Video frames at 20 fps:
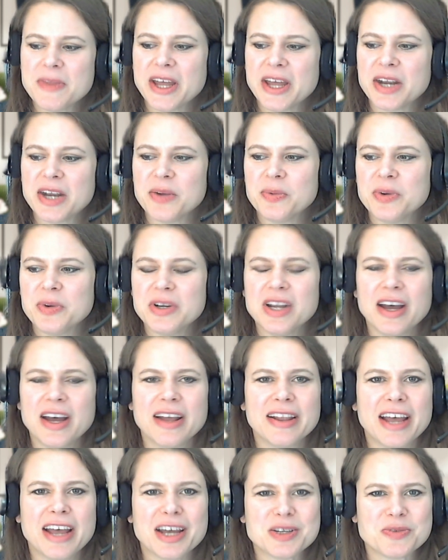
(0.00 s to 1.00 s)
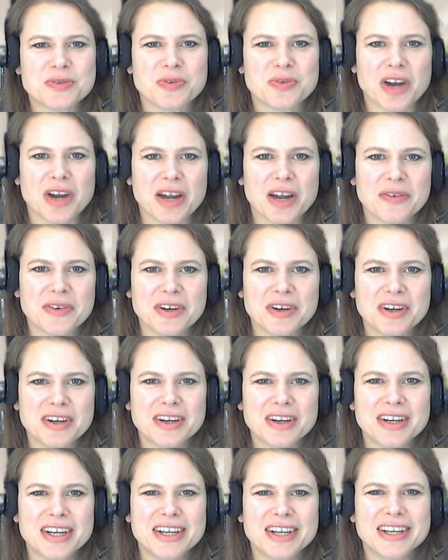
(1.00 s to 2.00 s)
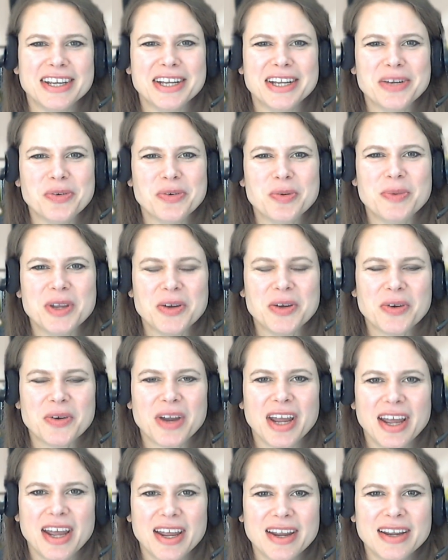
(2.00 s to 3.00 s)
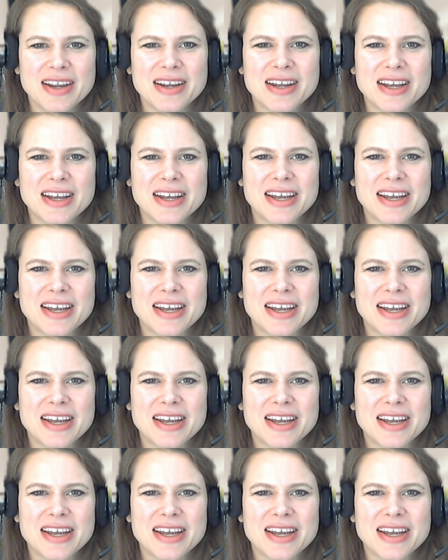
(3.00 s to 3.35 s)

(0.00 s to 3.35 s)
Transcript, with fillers: that it would not last forever and it would be okay.